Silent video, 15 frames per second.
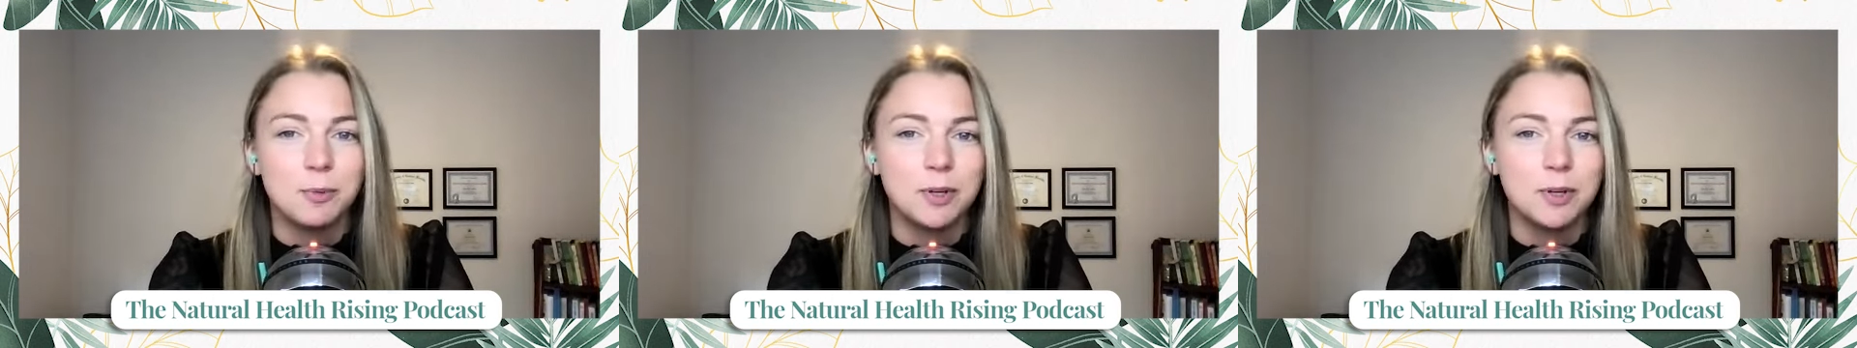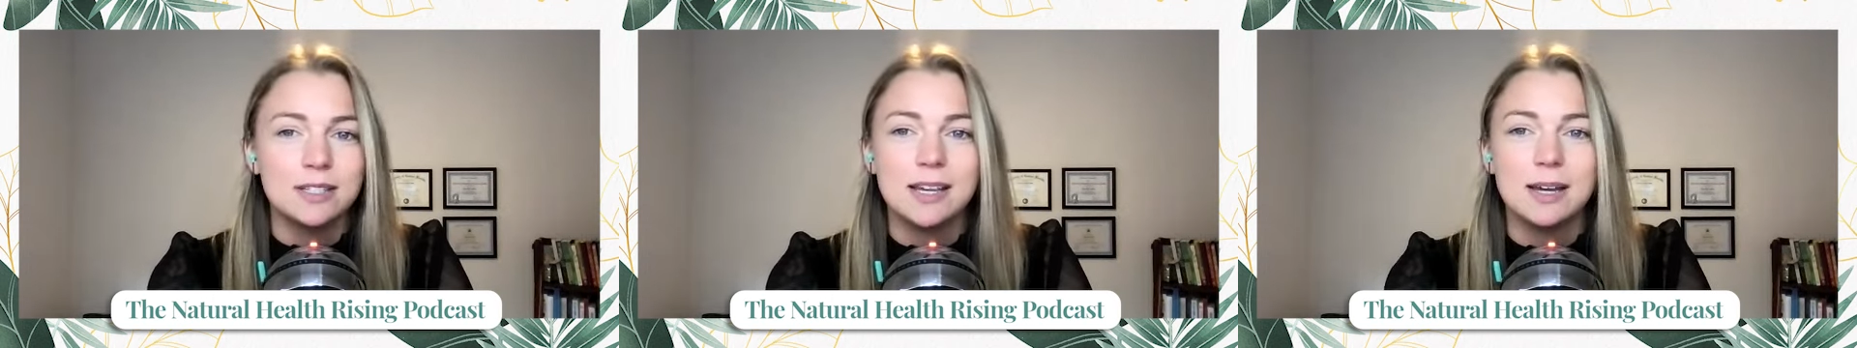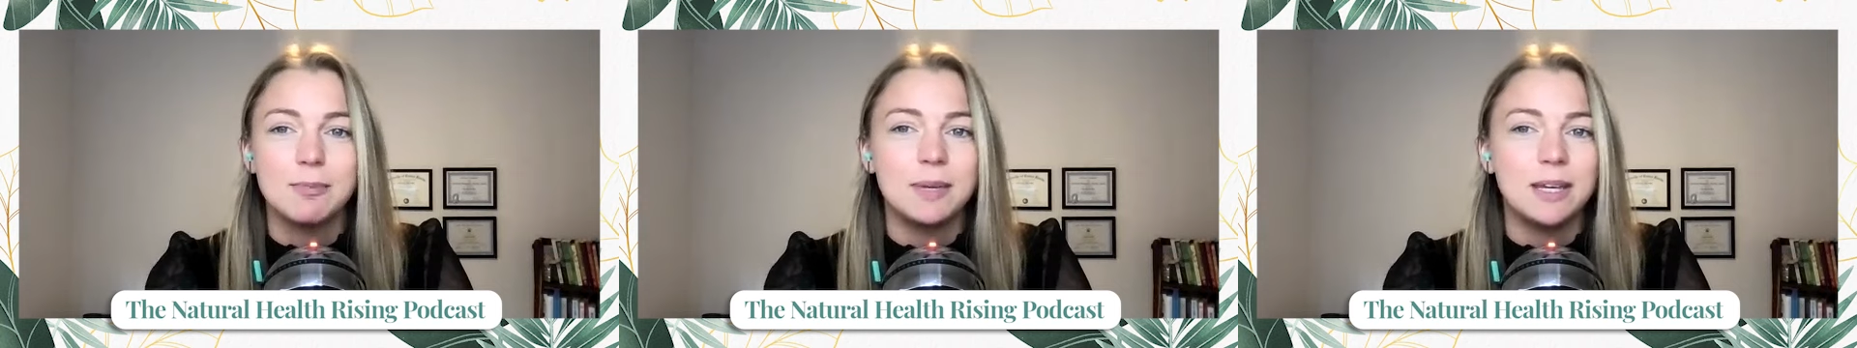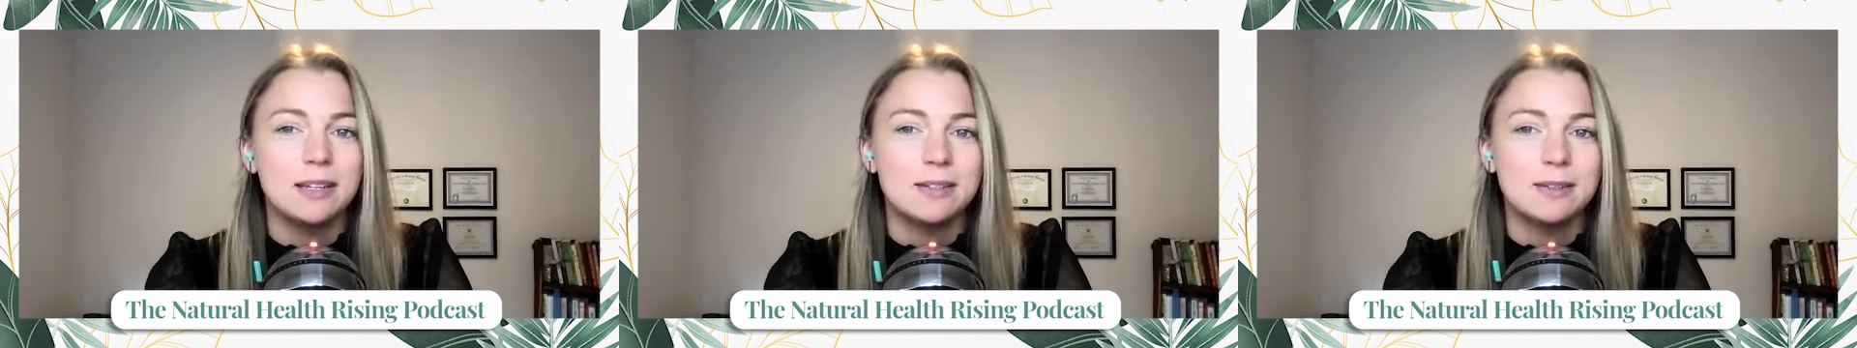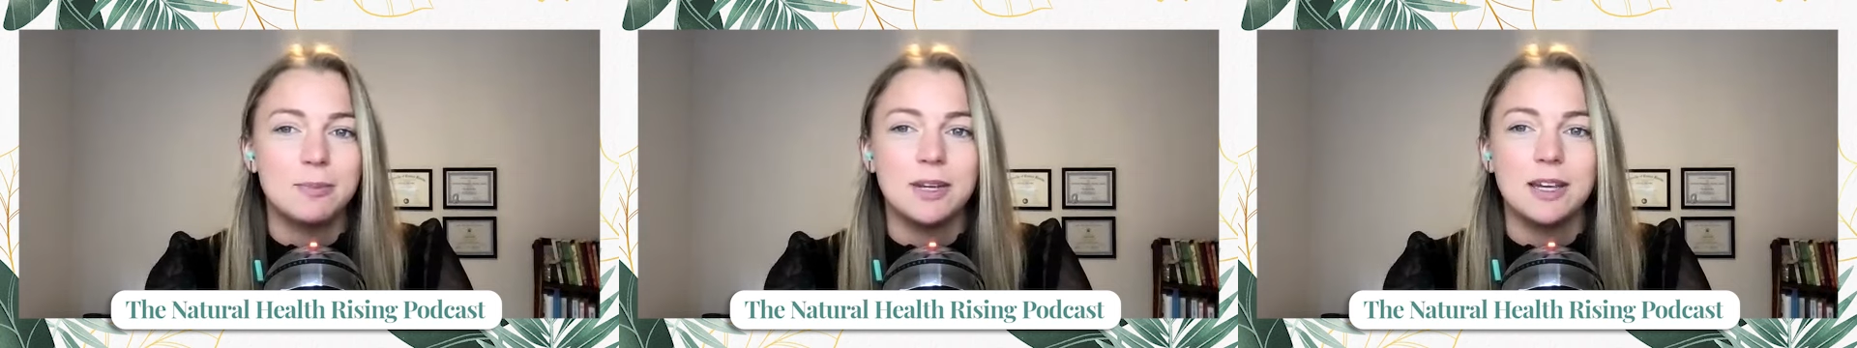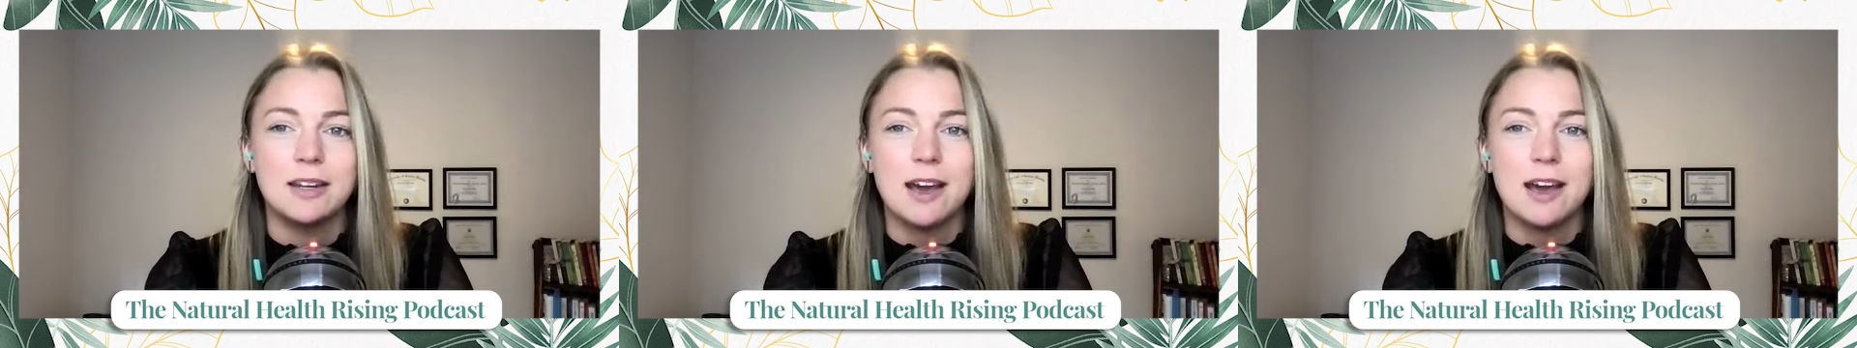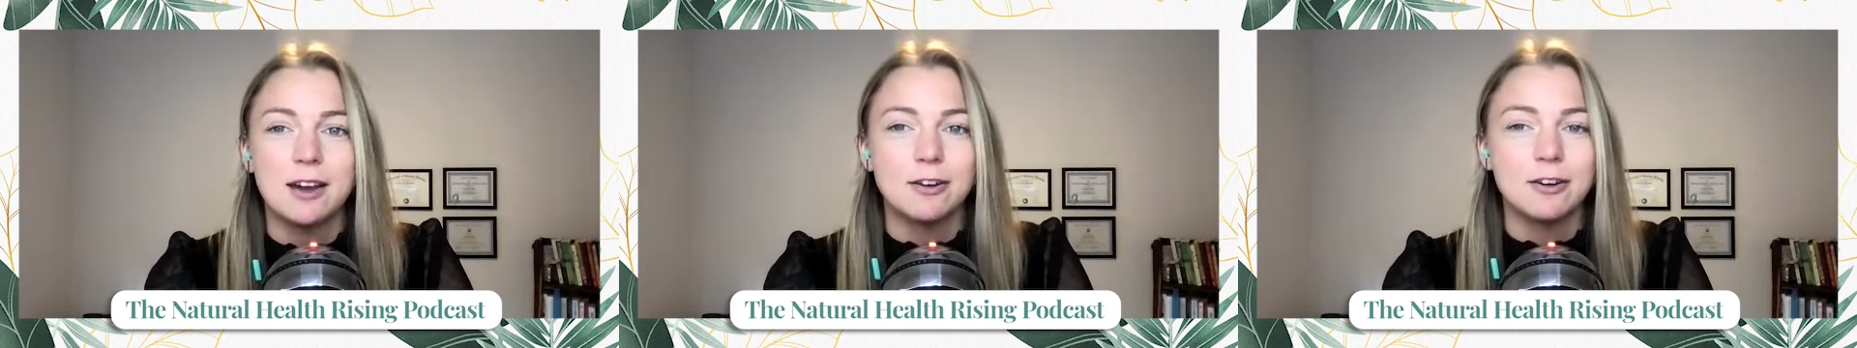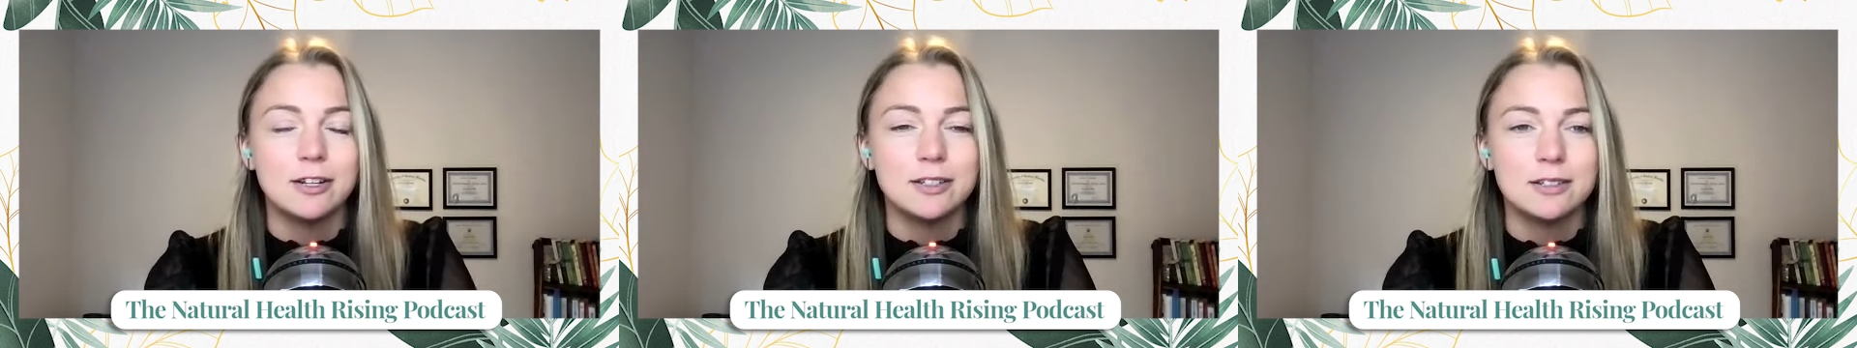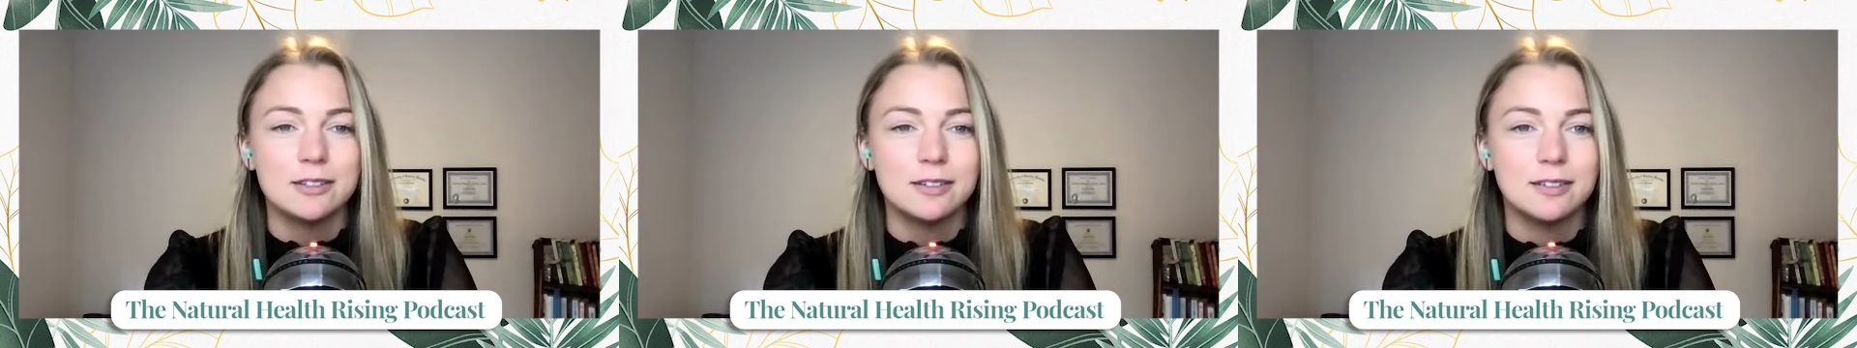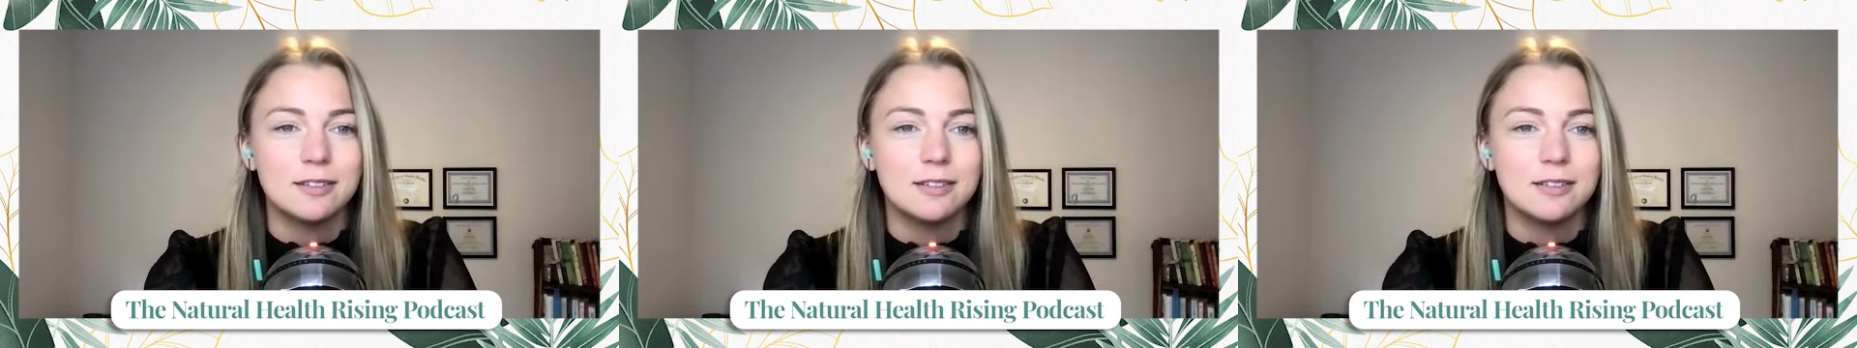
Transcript: What does that mean to be an agorist?